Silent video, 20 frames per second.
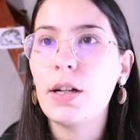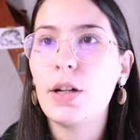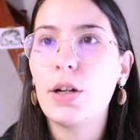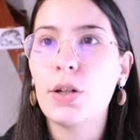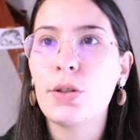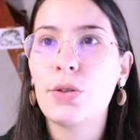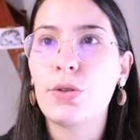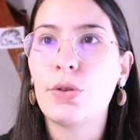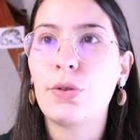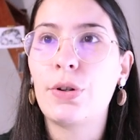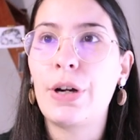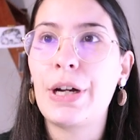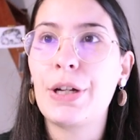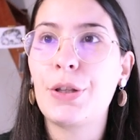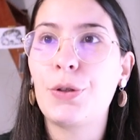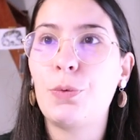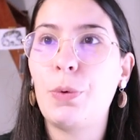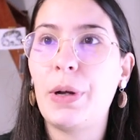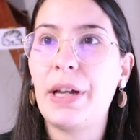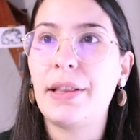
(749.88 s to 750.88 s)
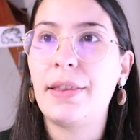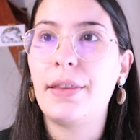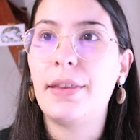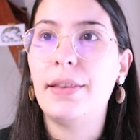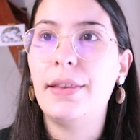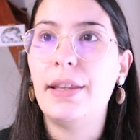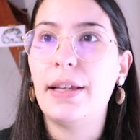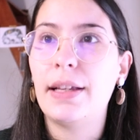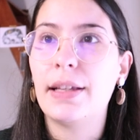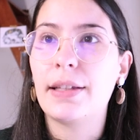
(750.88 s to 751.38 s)
contoured with
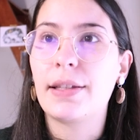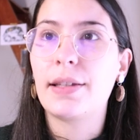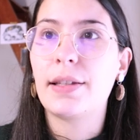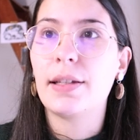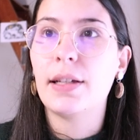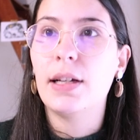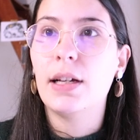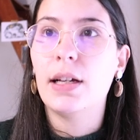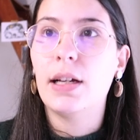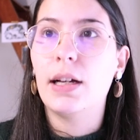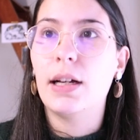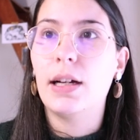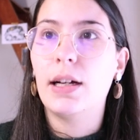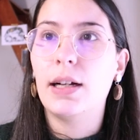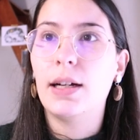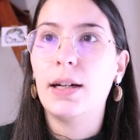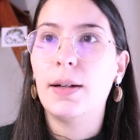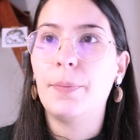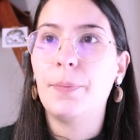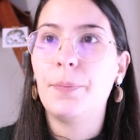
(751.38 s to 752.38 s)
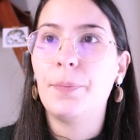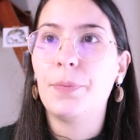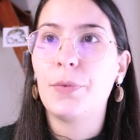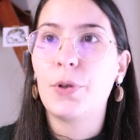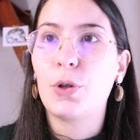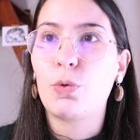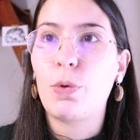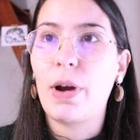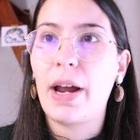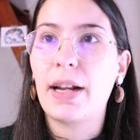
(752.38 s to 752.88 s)
this
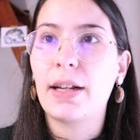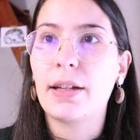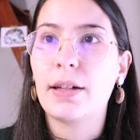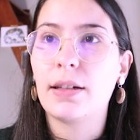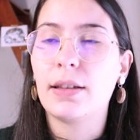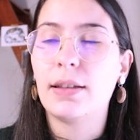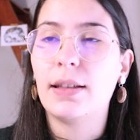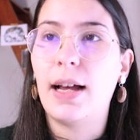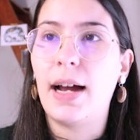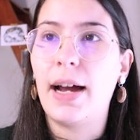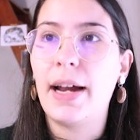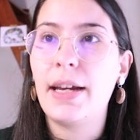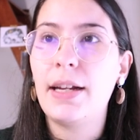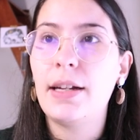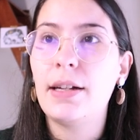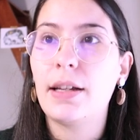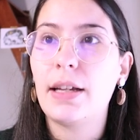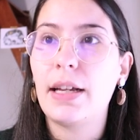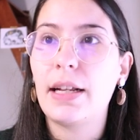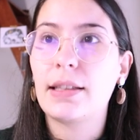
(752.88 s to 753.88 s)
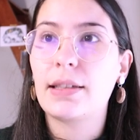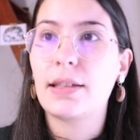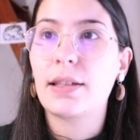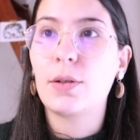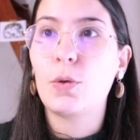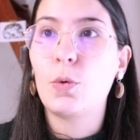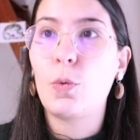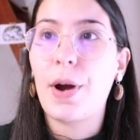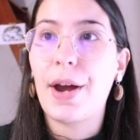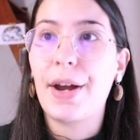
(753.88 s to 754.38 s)
red line,
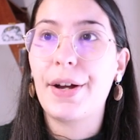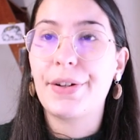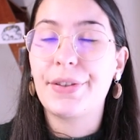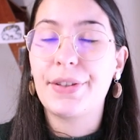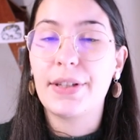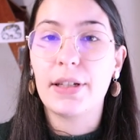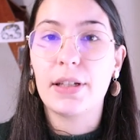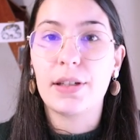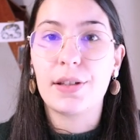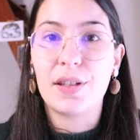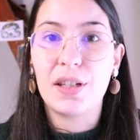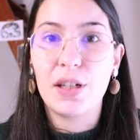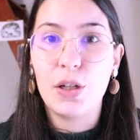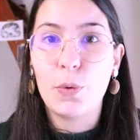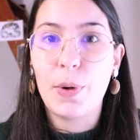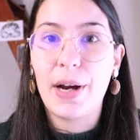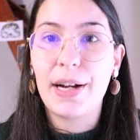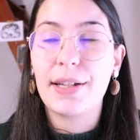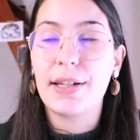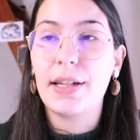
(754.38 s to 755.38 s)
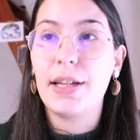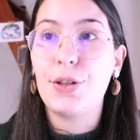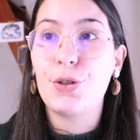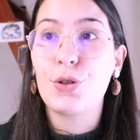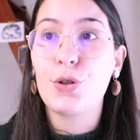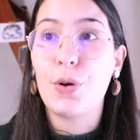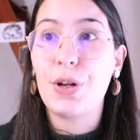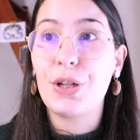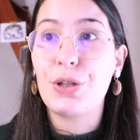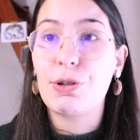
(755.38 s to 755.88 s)
it's where the silhouette is
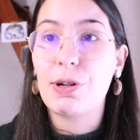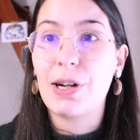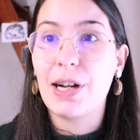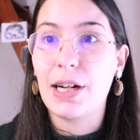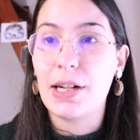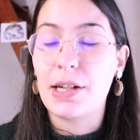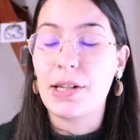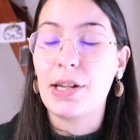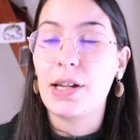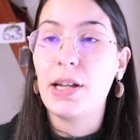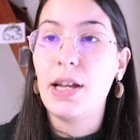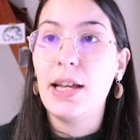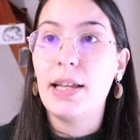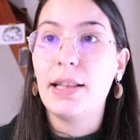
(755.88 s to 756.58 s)
going to cut.